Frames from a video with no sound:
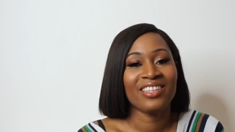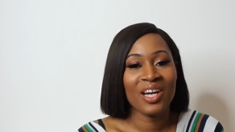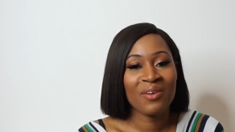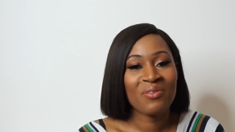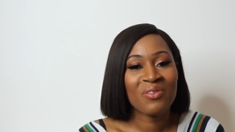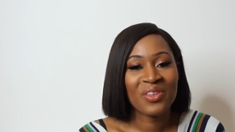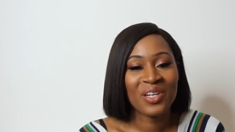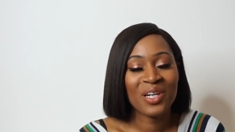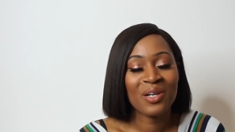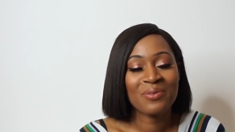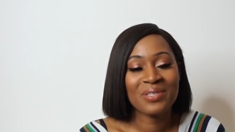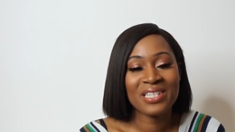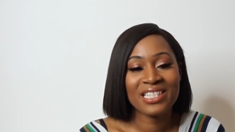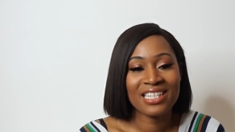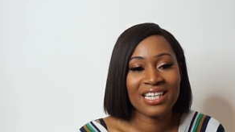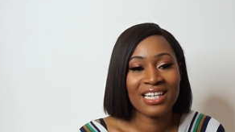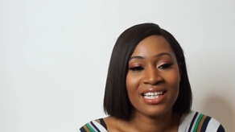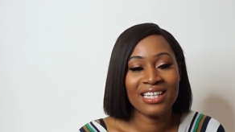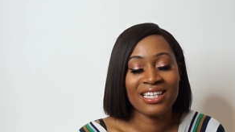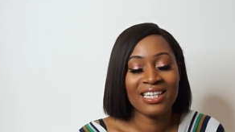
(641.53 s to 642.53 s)
The other thing I would
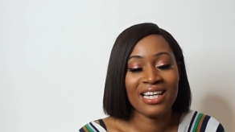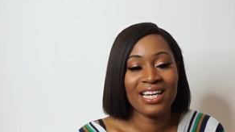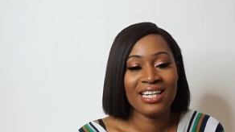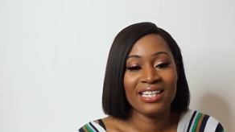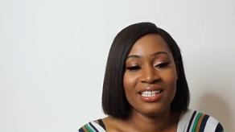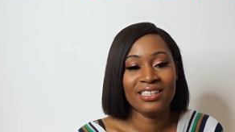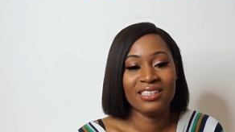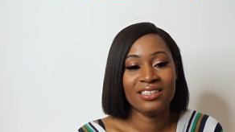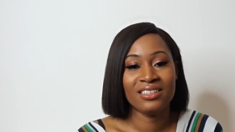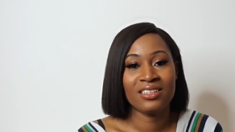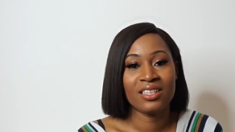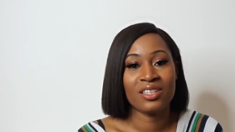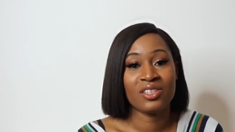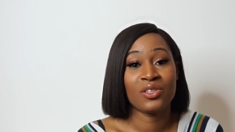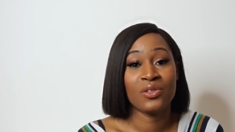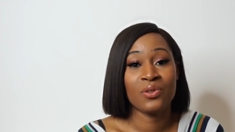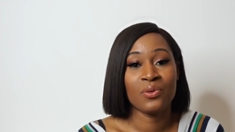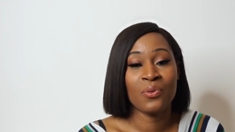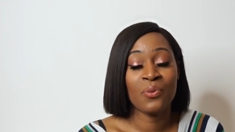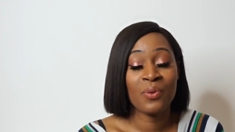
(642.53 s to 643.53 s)
say is
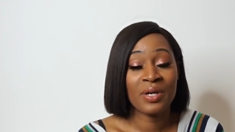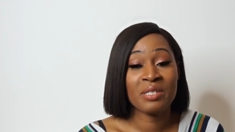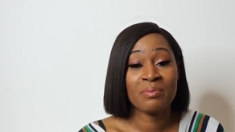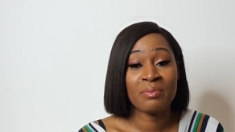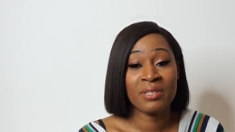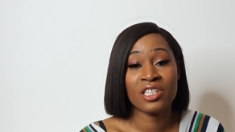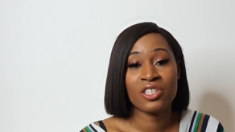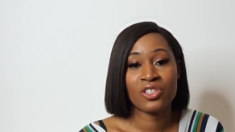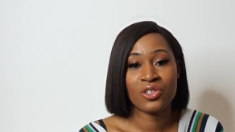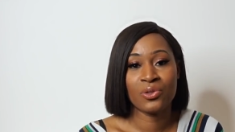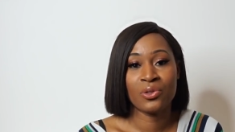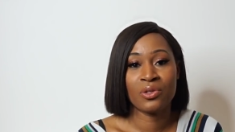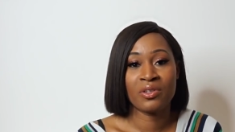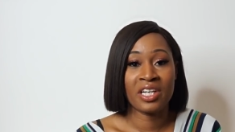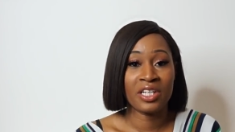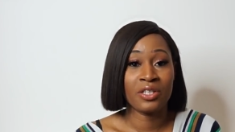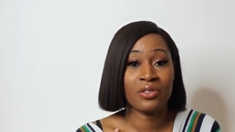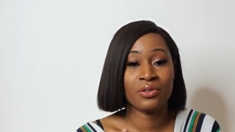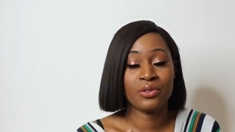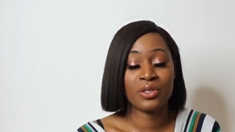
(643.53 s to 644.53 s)
to always make sure
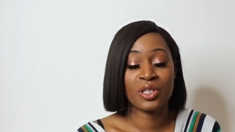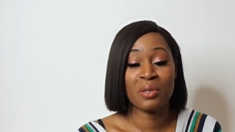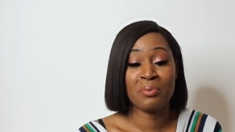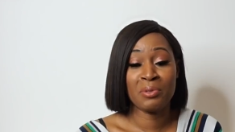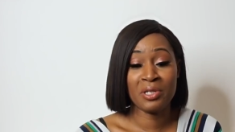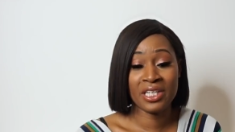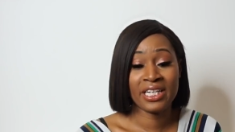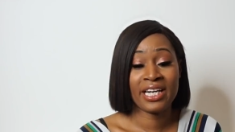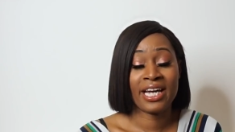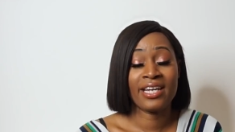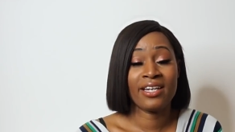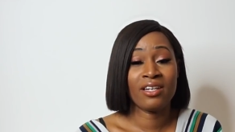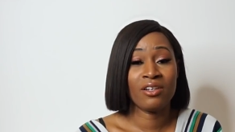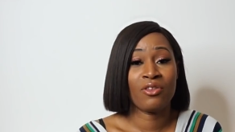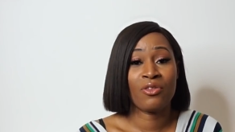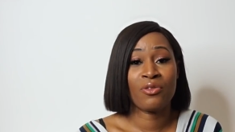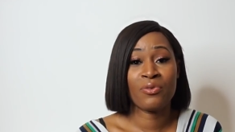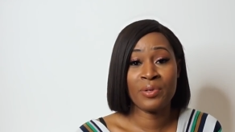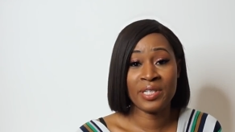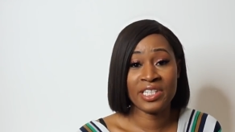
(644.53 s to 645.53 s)
that you're
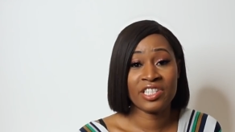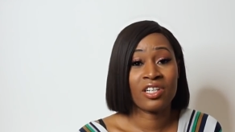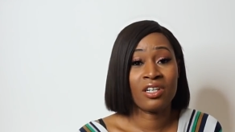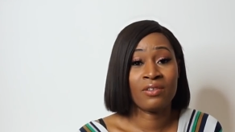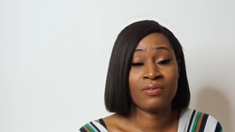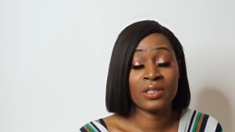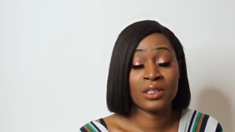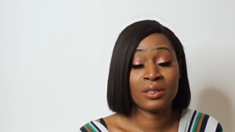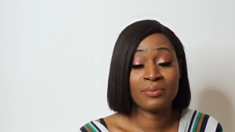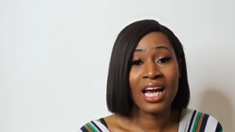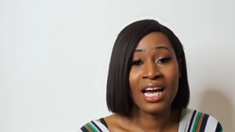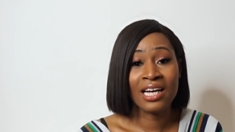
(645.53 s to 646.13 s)
communicating through each other